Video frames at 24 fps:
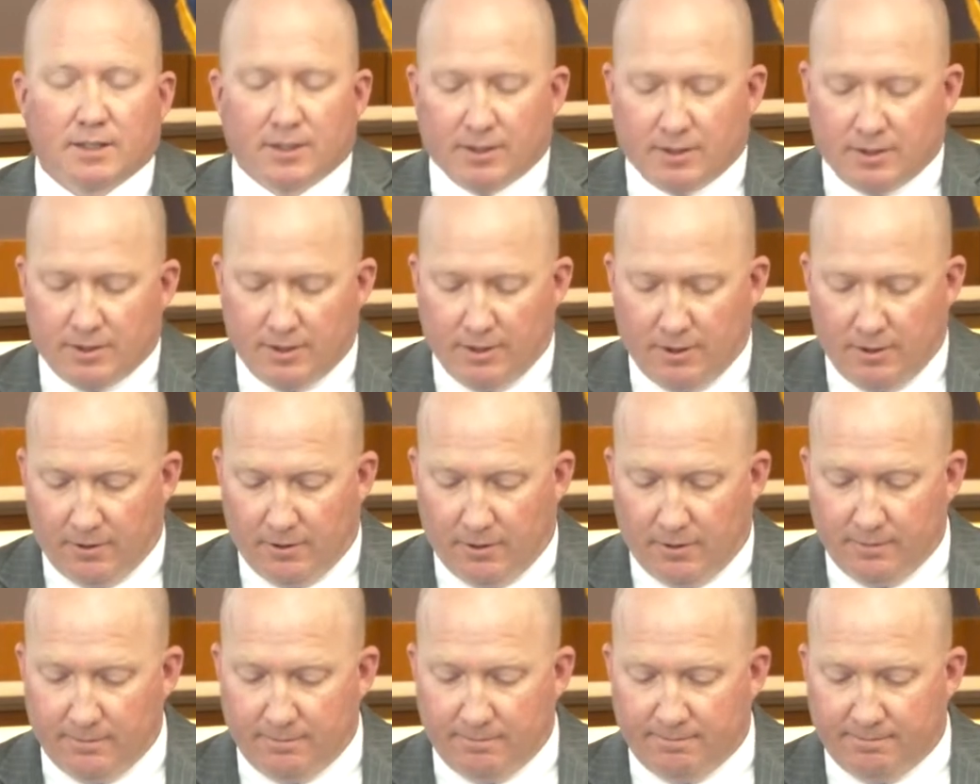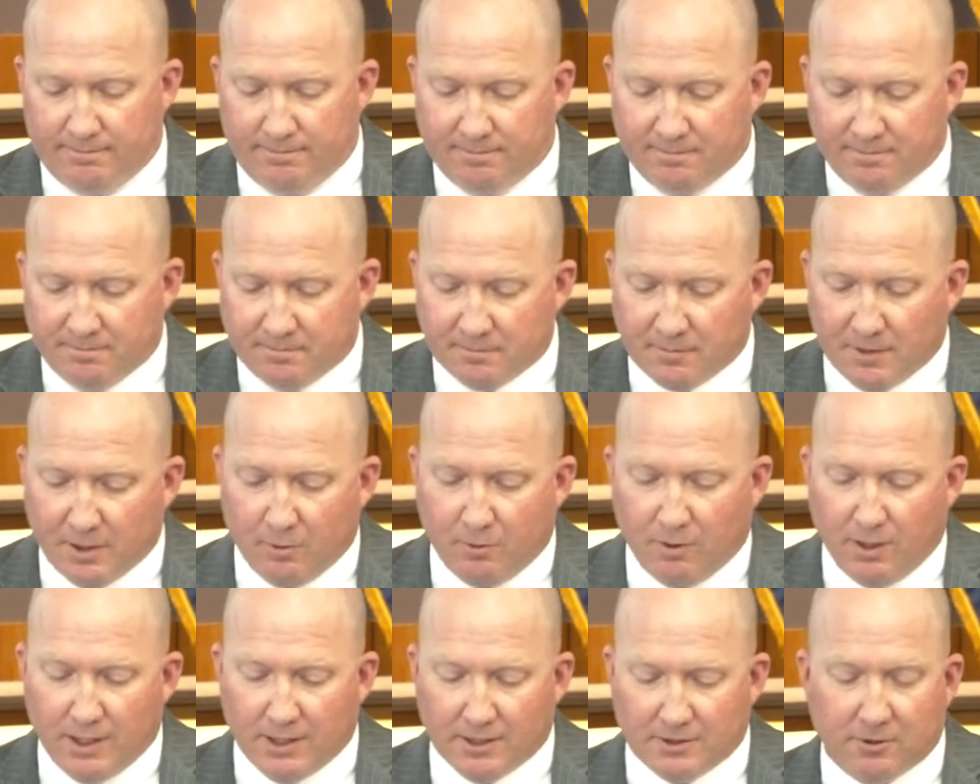So
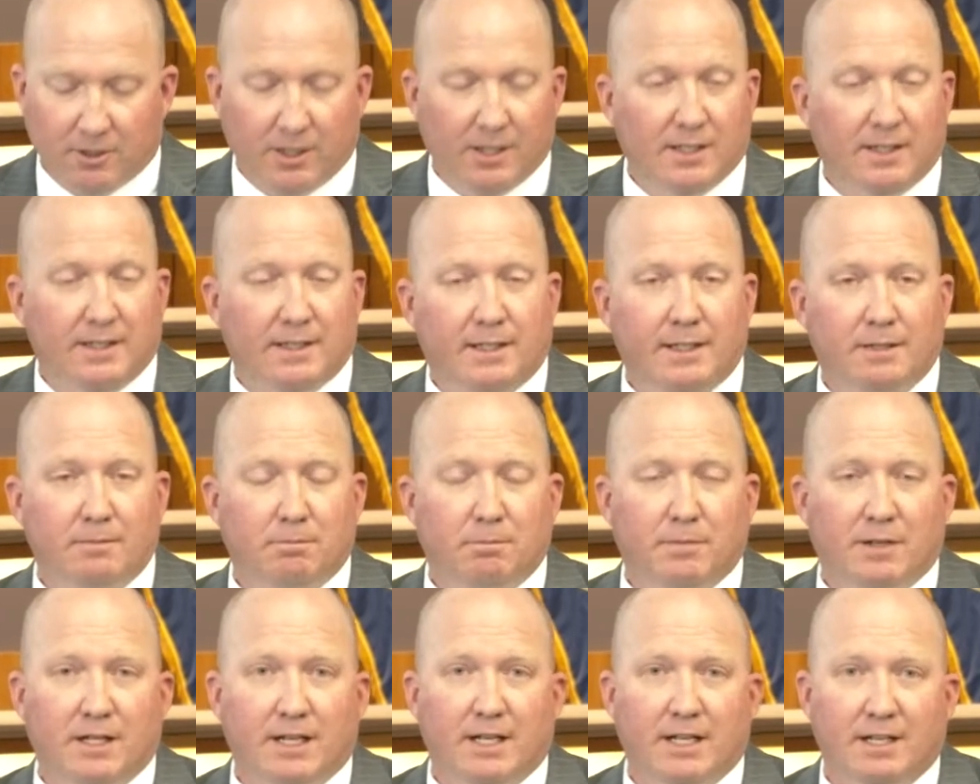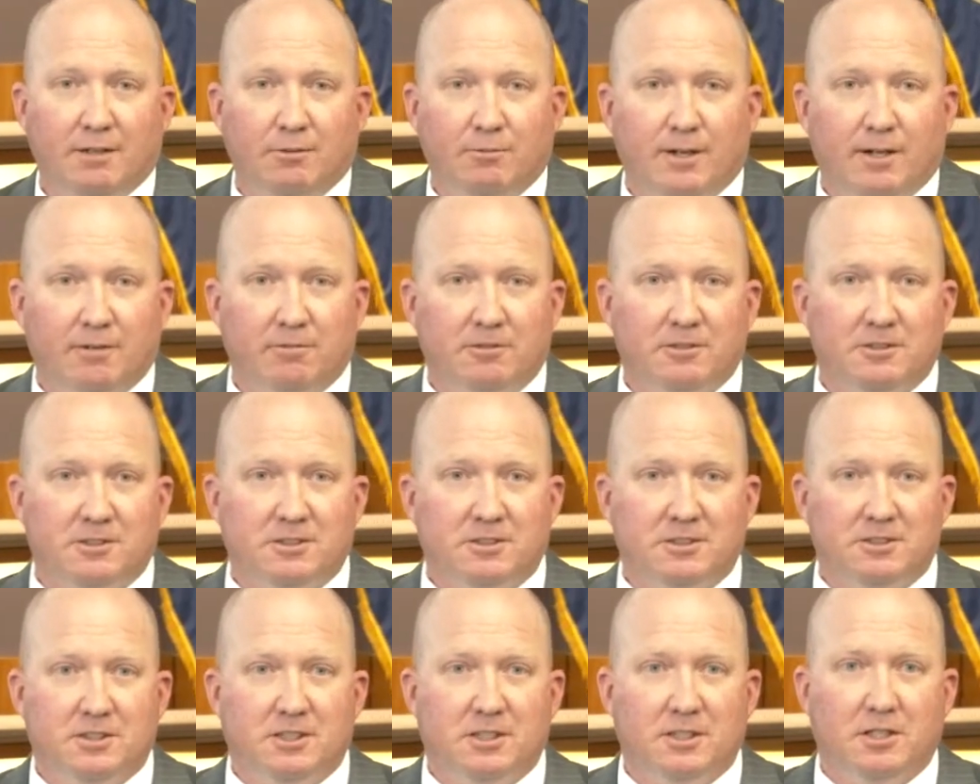while I'll try to keep my
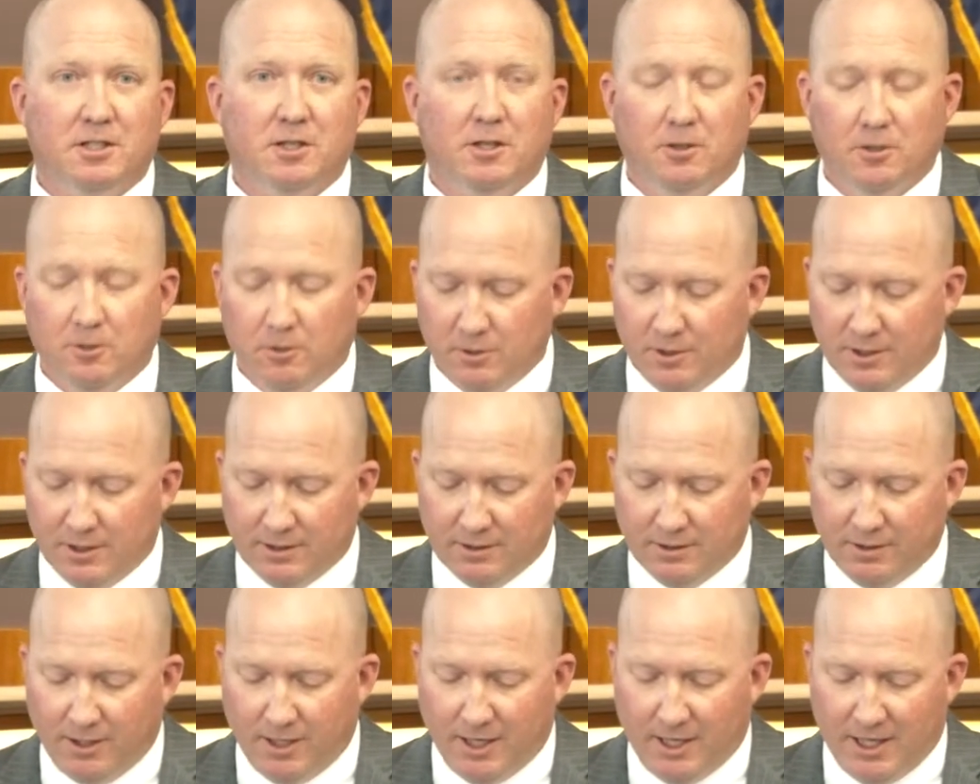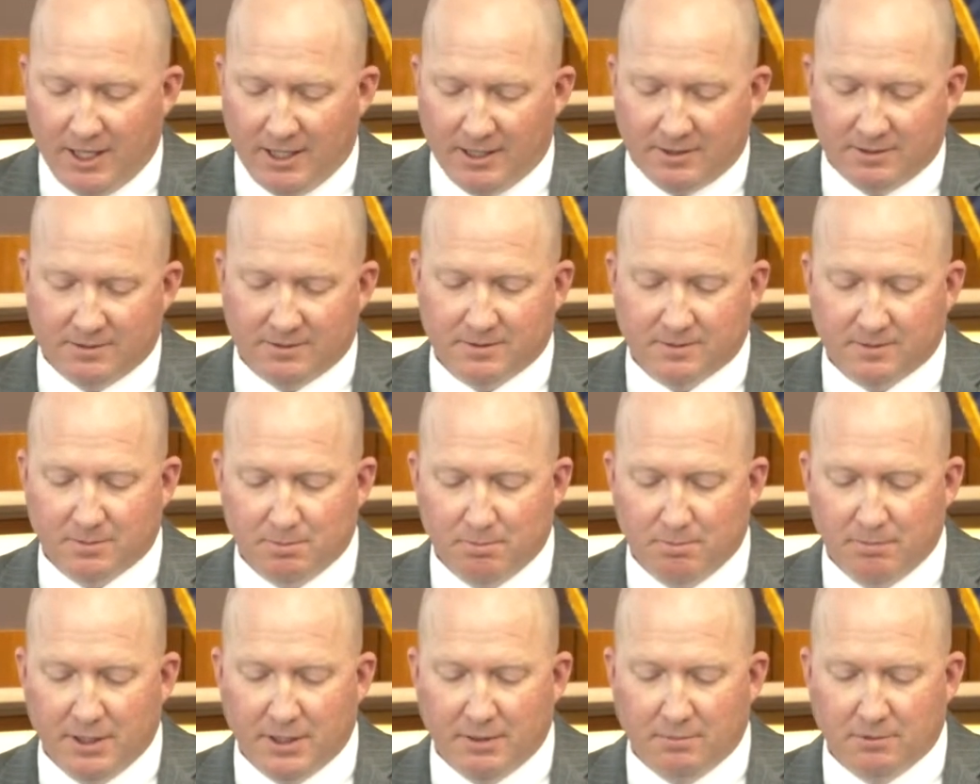references to code and law
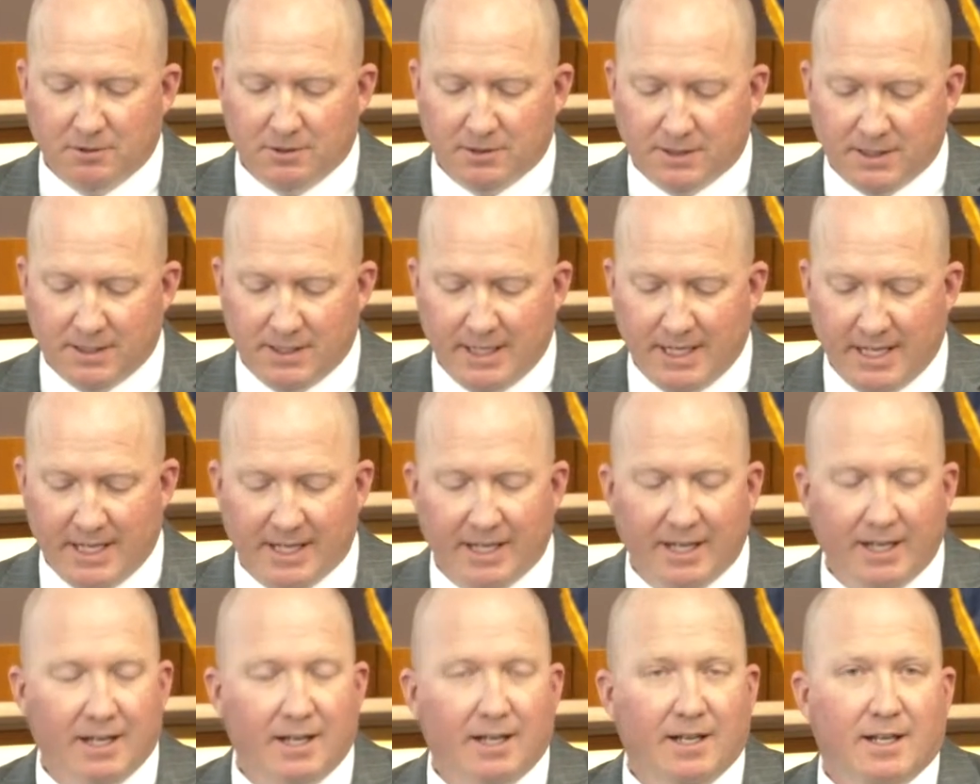minimal today,